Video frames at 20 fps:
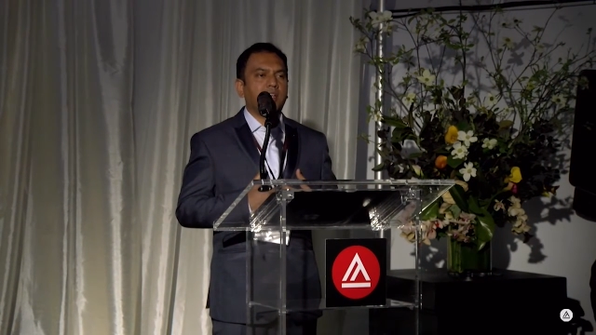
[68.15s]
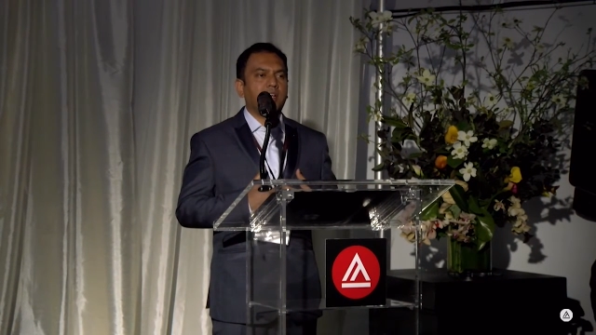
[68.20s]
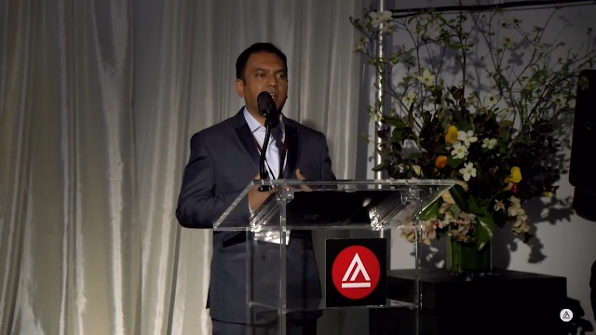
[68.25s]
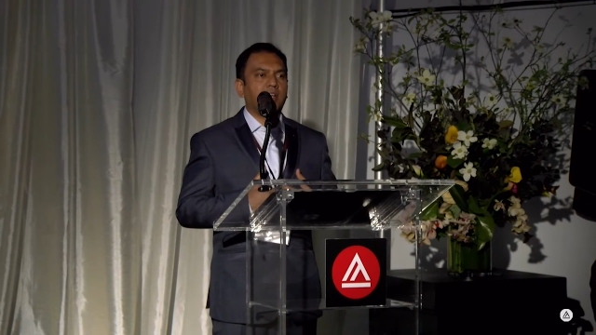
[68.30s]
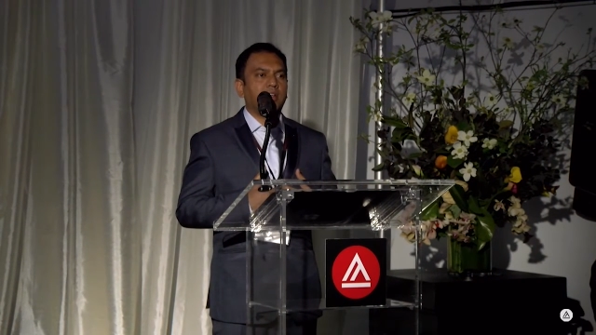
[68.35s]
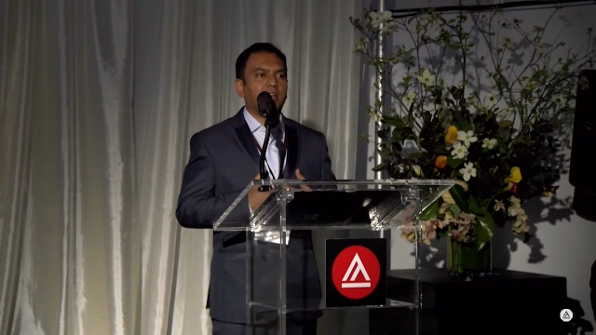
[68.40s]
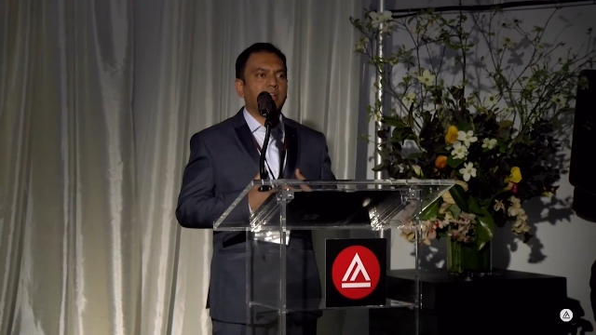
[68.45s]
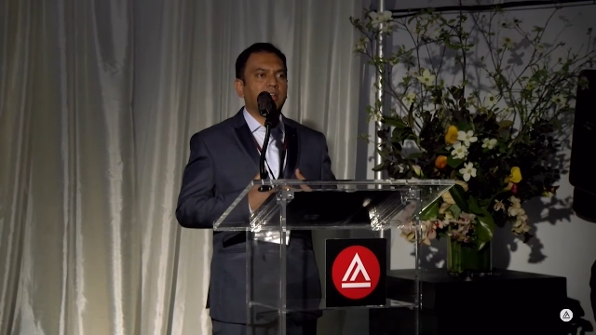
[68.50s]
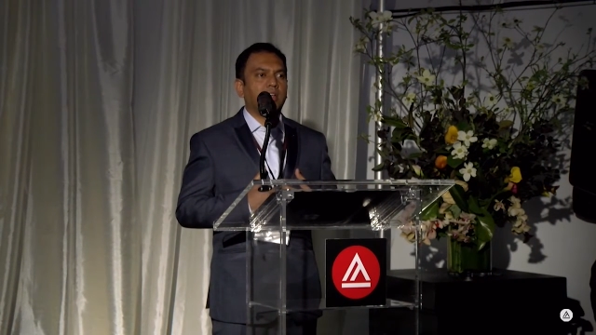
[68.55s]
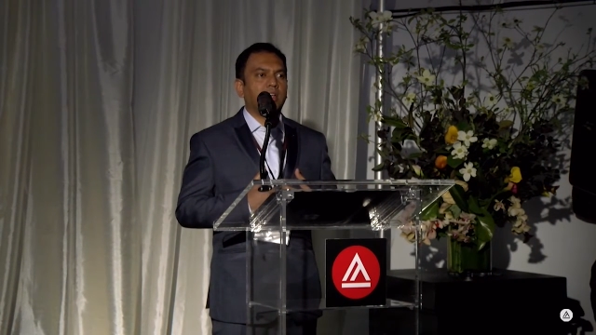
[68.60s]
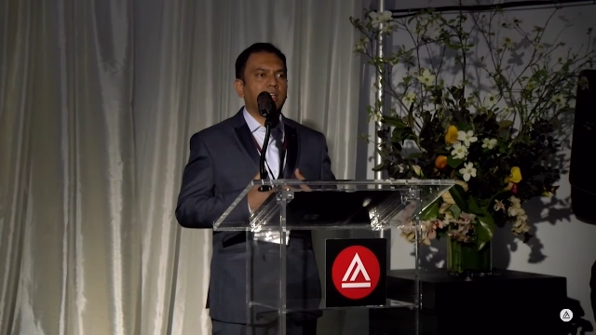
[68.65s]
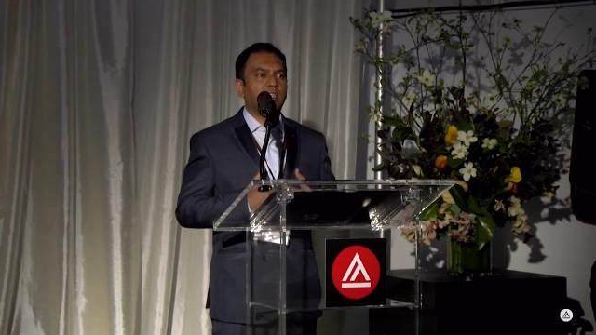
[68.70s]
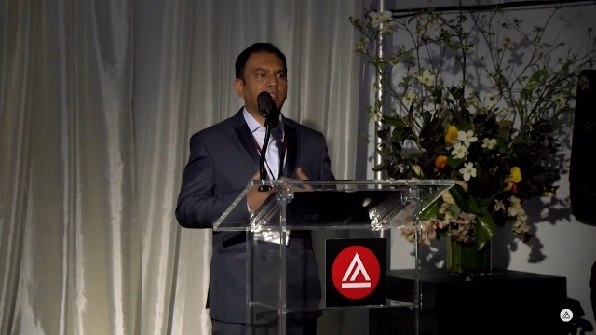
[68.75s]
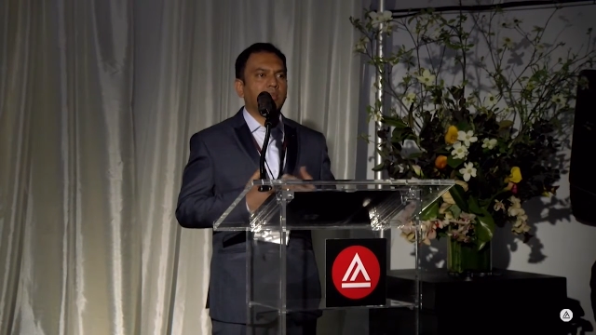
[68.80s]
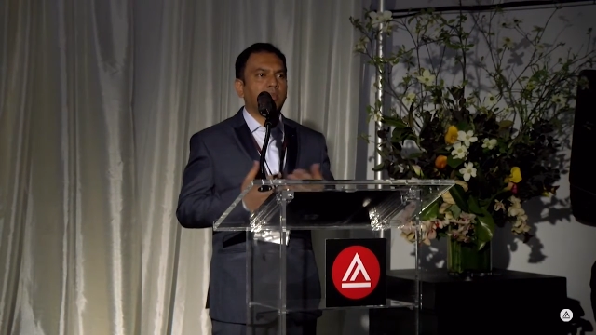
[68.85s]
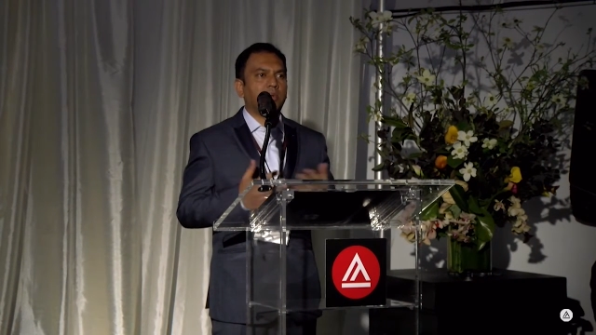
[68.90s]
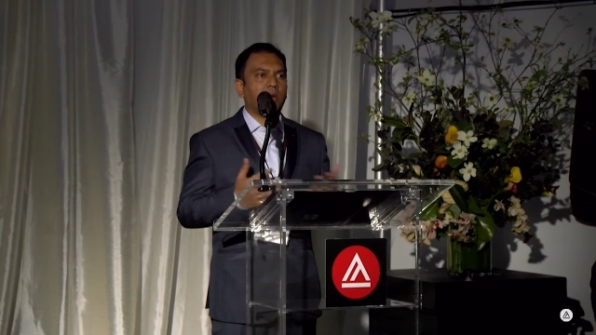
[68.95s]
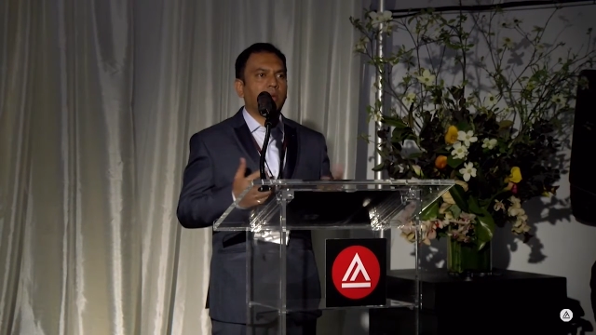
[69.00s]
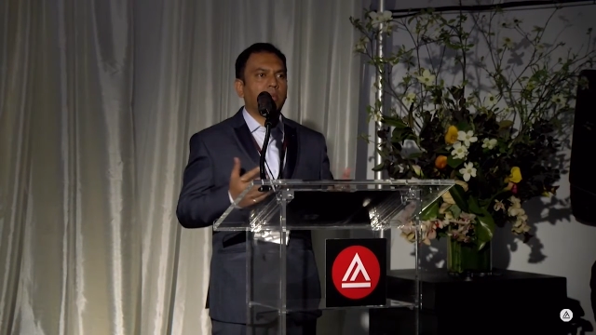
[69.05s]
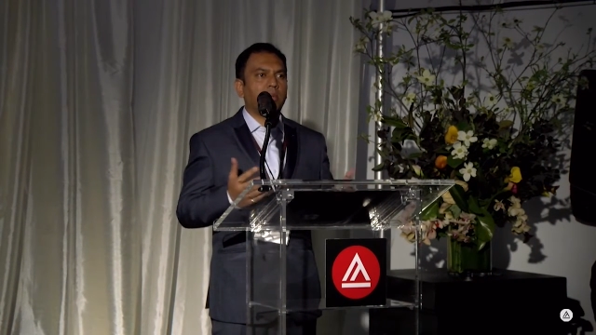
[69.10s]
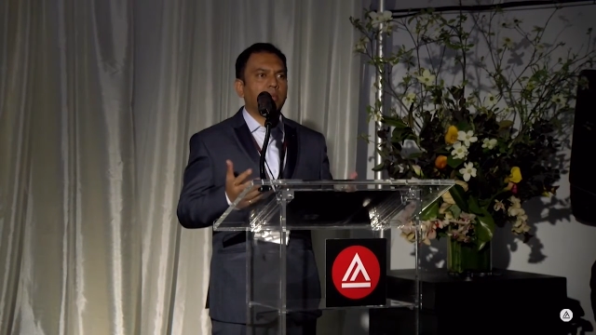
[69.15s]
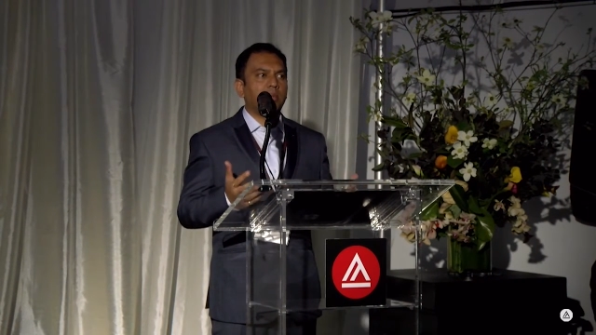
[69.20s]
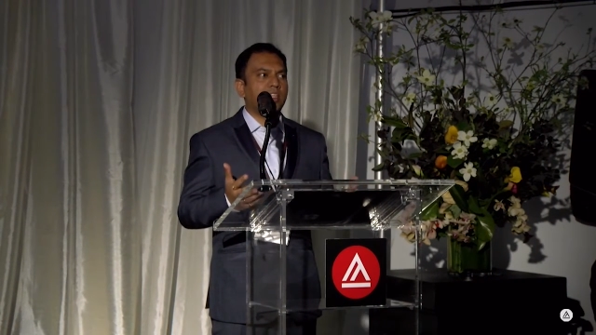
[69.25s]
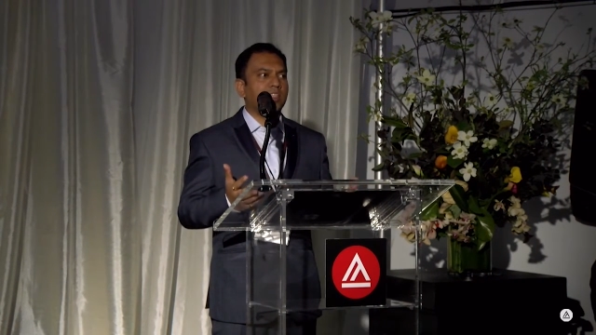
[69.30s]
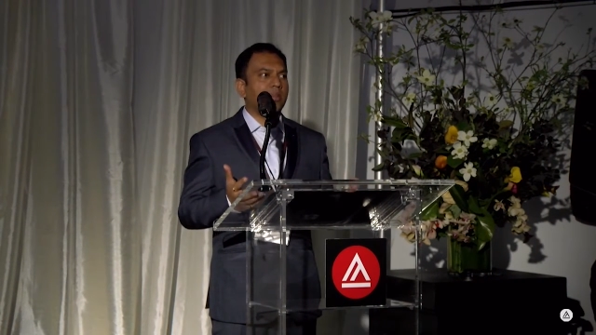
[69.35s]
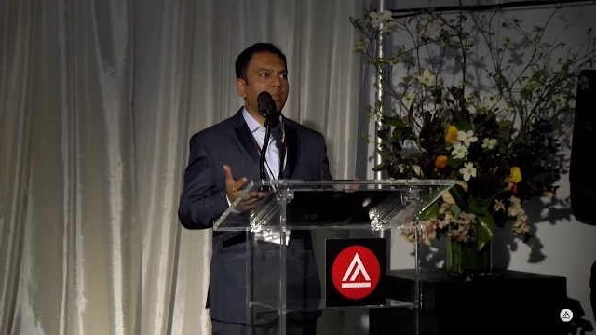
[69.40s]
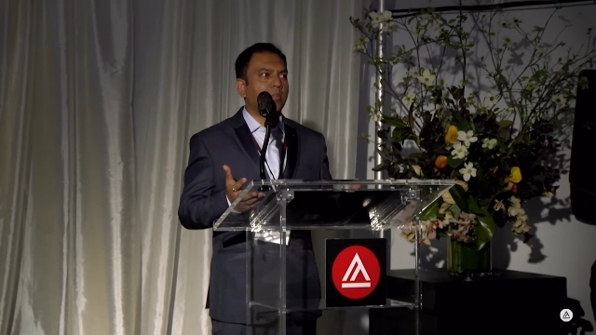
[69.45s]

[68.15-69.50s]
and it's probably